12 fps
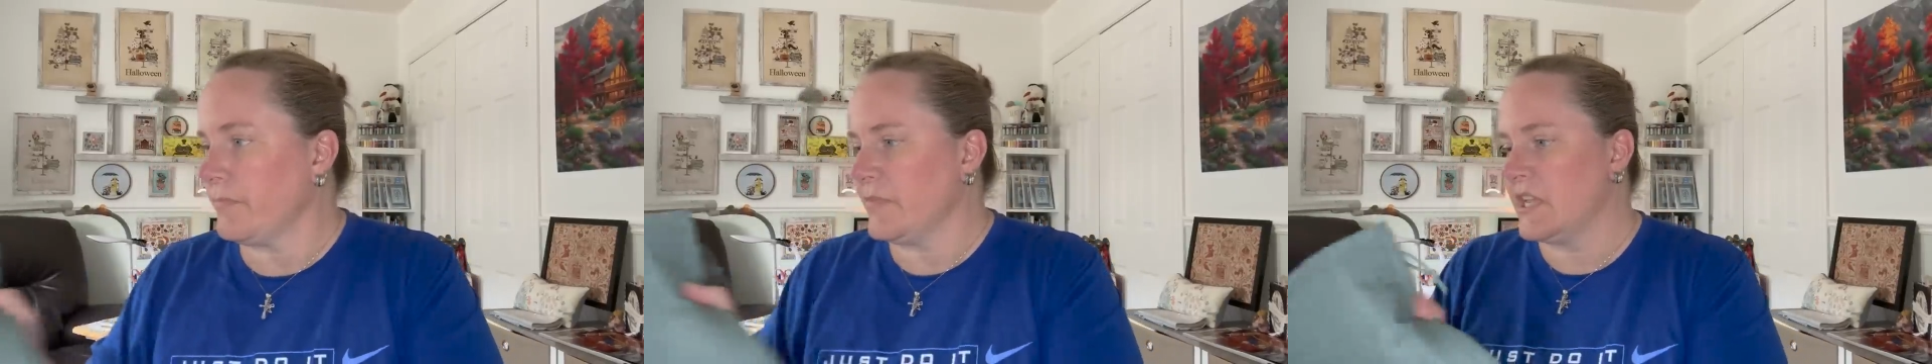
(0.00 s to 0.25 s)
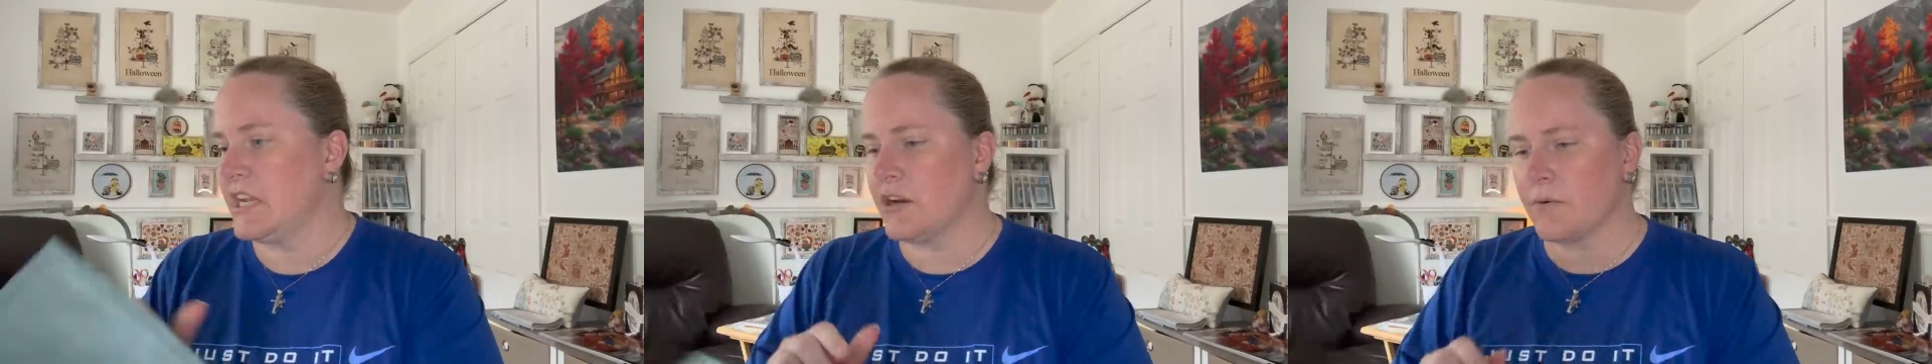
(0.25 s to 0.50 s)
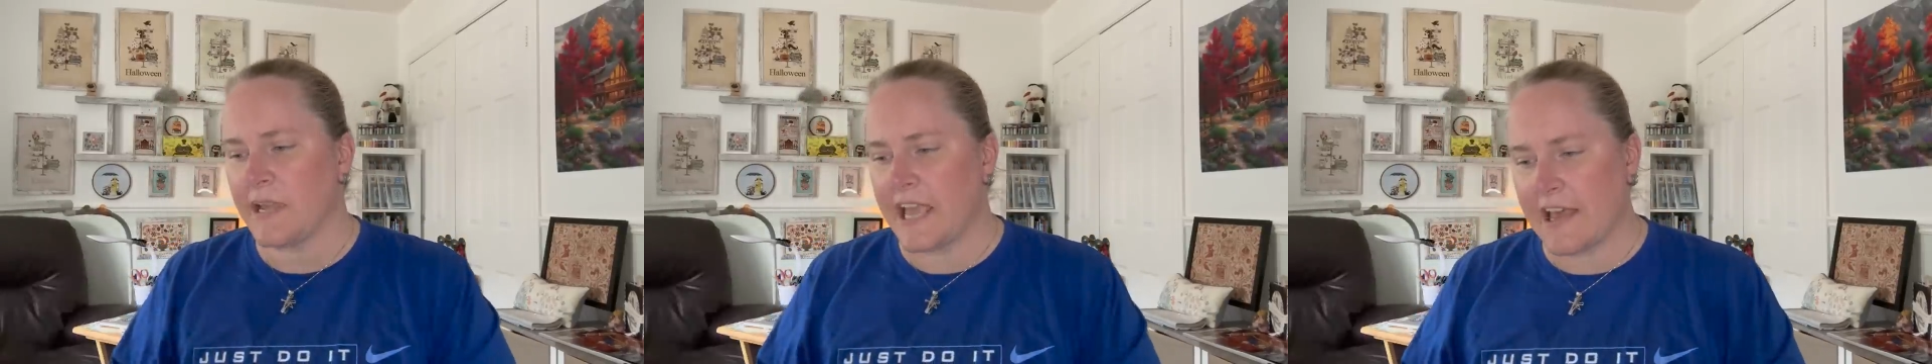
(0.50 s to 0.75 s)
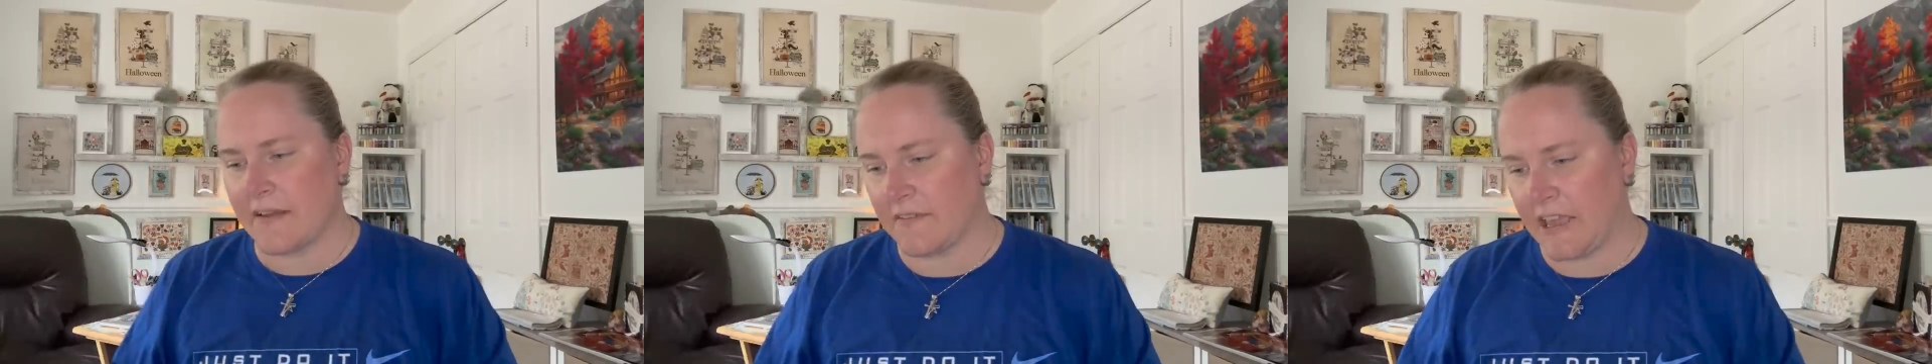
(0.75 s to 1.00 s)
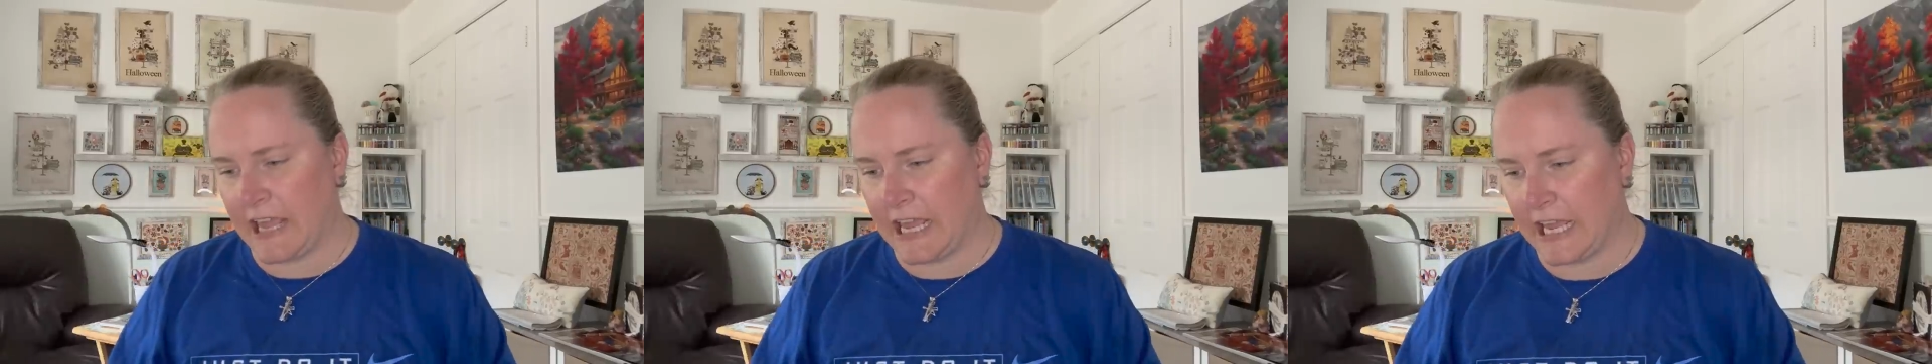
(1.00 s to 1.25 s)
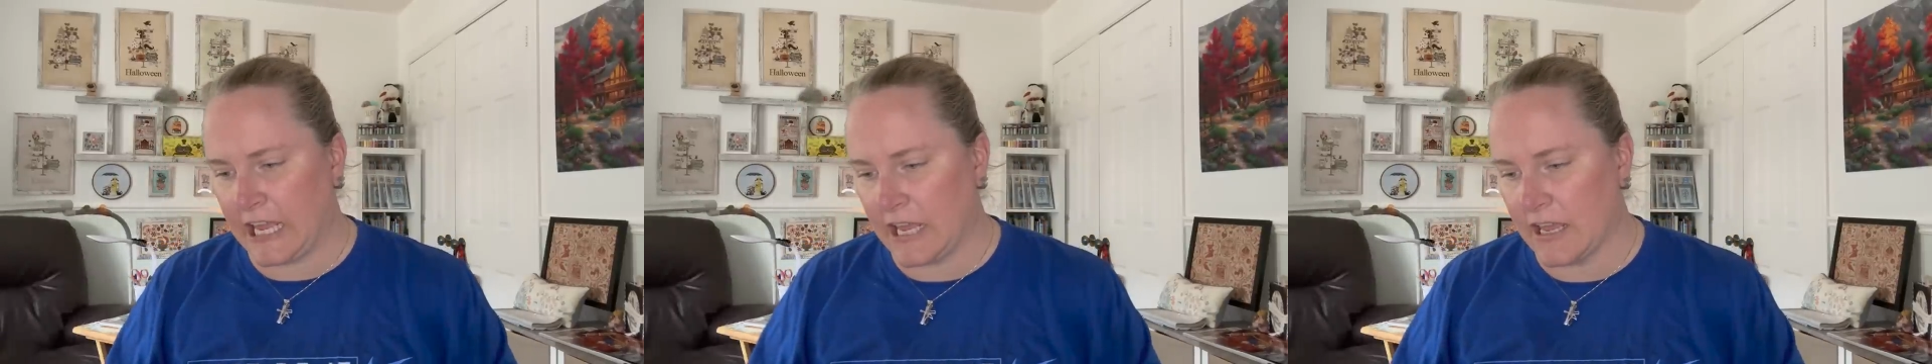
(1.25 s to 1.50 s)
Here we have
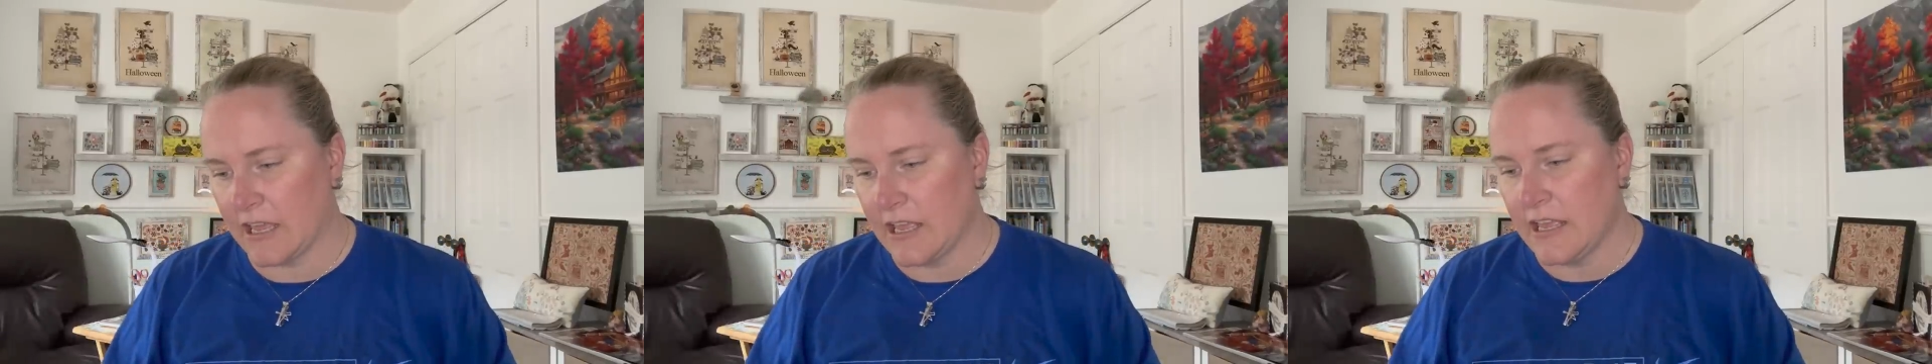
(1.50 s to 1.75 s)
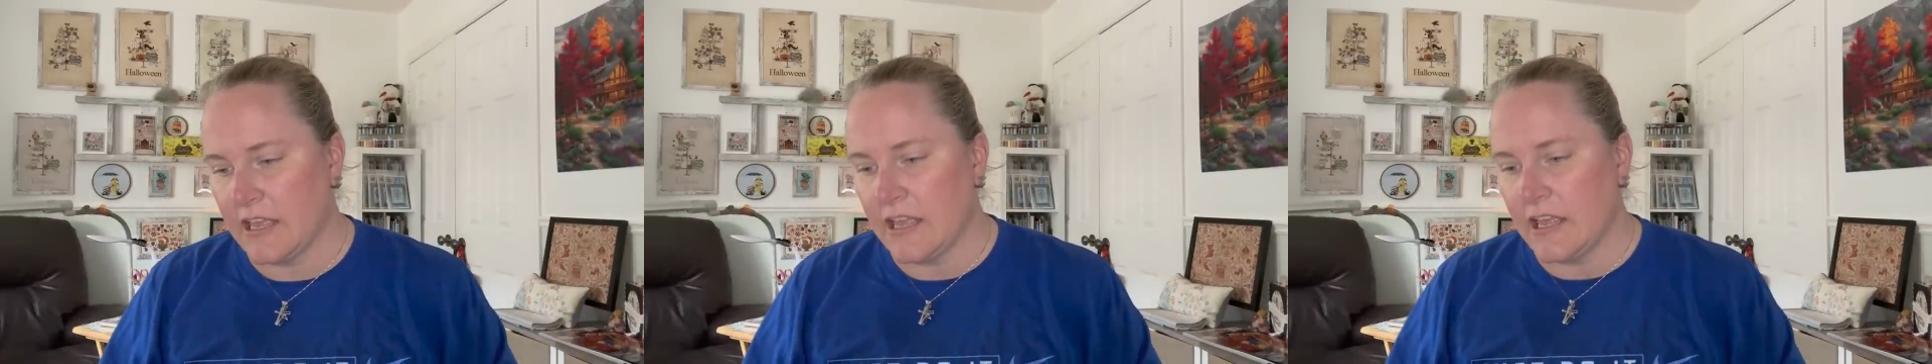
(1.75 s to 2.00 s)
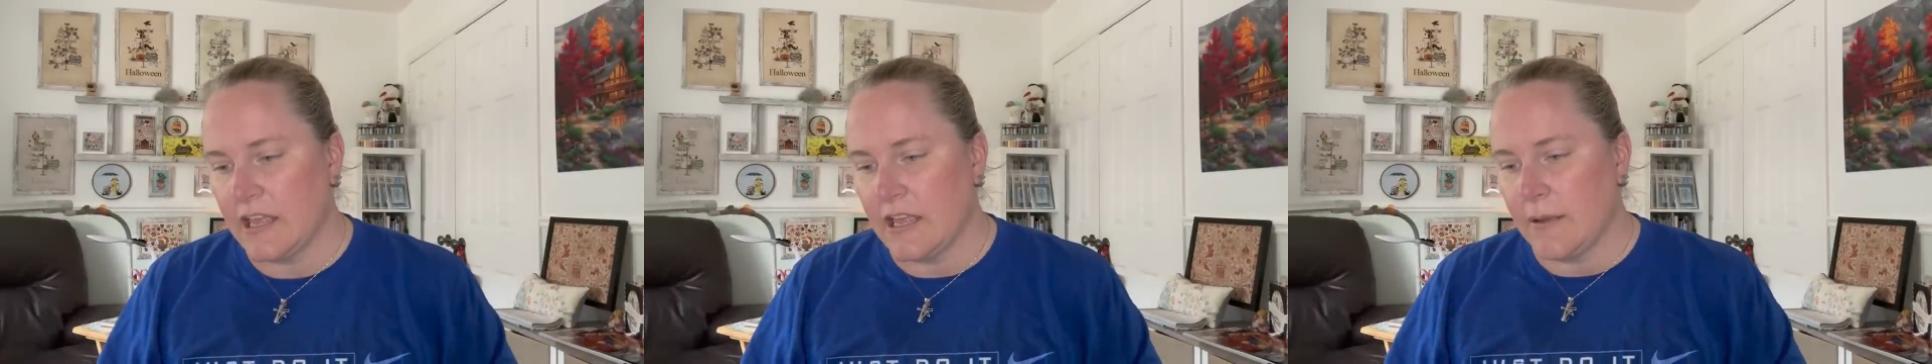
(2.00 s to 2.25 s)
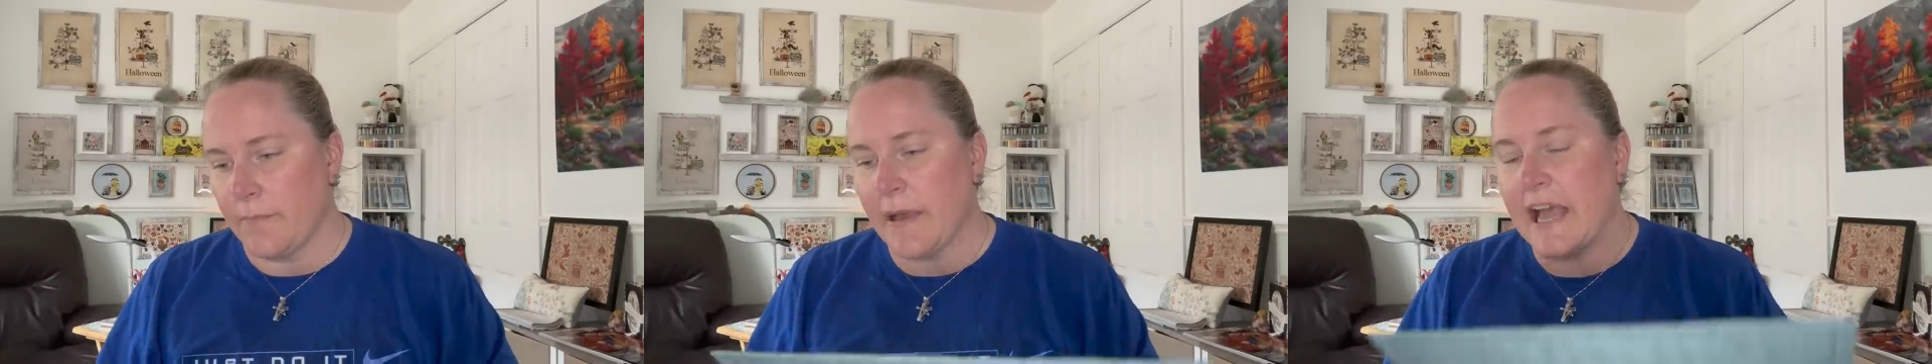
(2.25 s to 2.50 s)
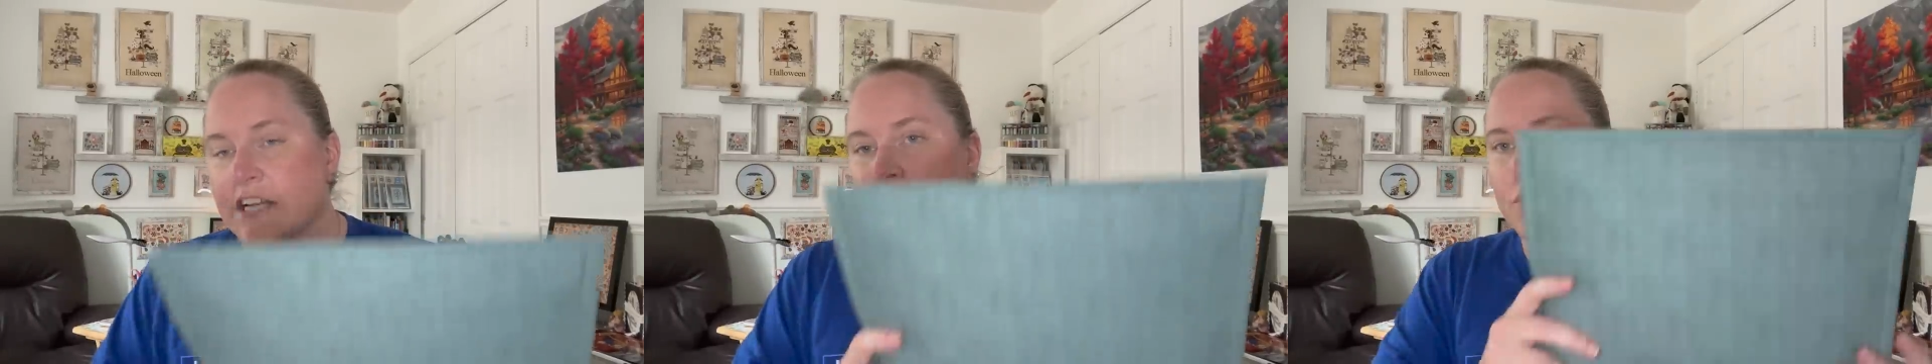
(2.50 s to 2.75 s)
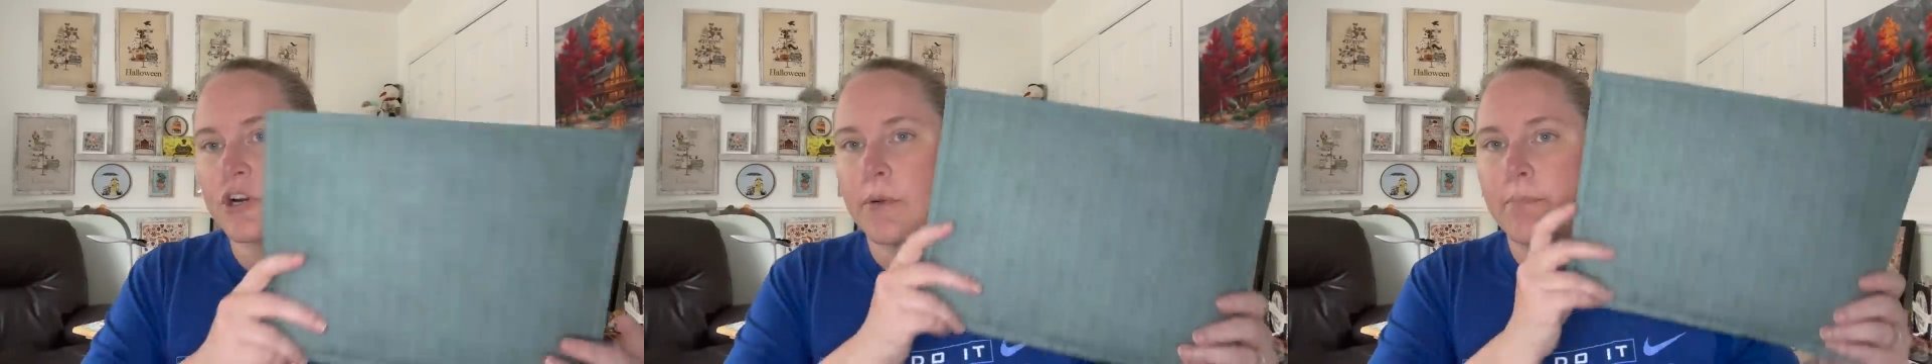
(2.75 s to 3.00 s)
a
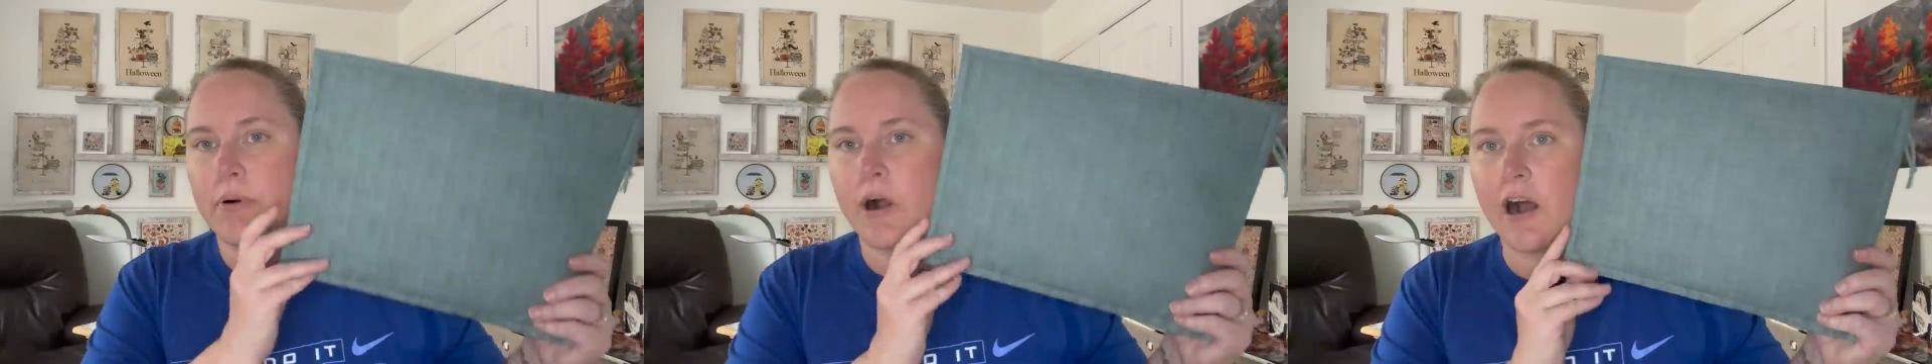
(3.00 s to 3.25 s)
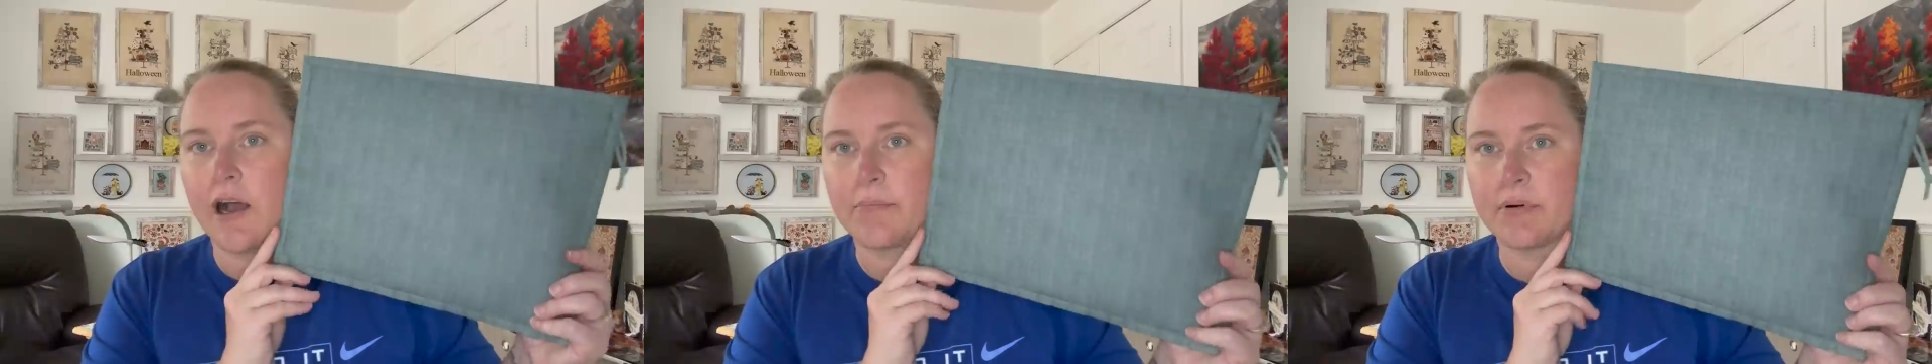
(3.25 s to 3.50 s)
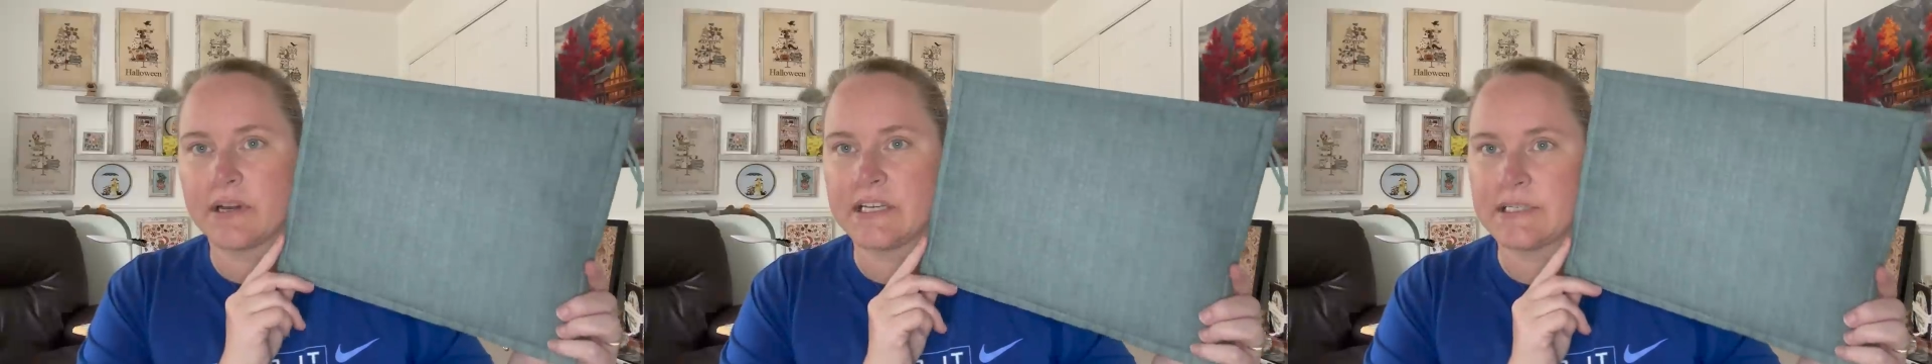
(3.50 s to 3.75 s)
patchwork paw print